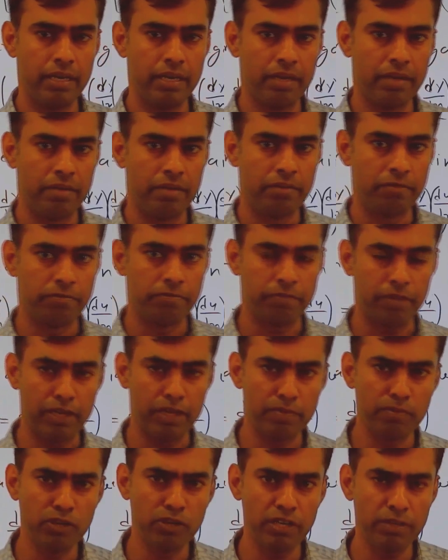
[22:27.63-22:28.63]

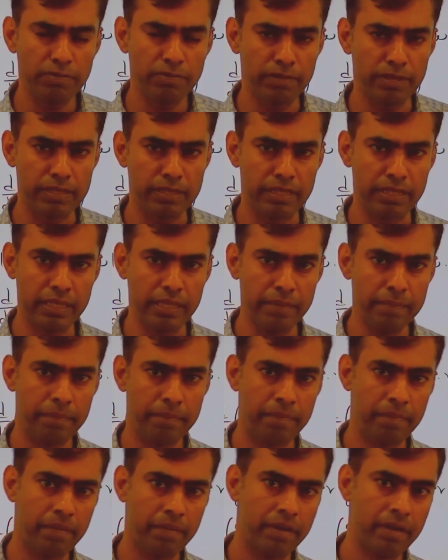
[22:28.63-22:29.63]
formula for the
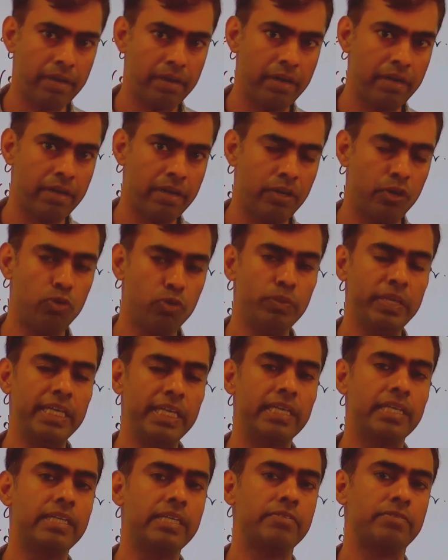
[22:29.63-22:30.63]

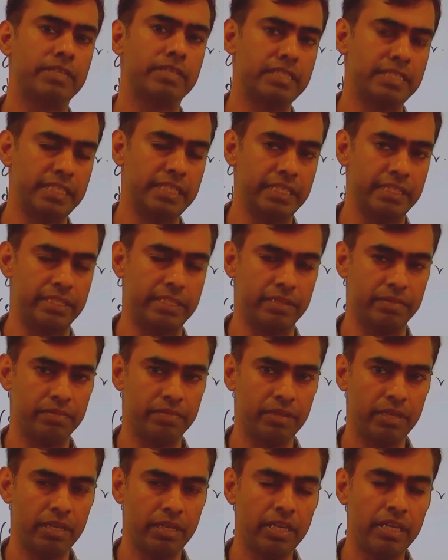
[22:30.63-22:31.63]
numerical differentiation.
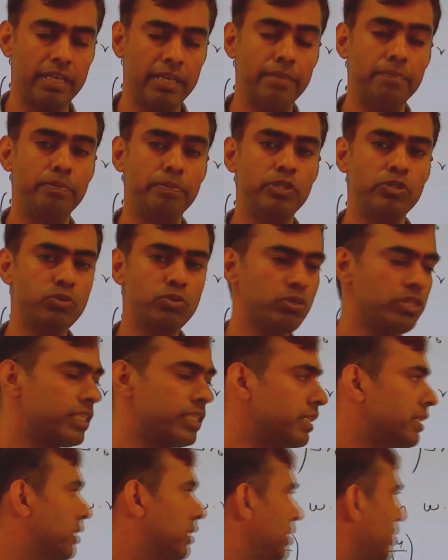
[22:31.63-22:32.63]
If we use
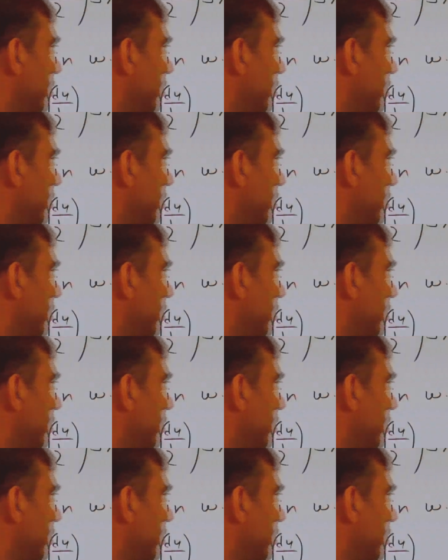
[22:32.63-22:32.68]
here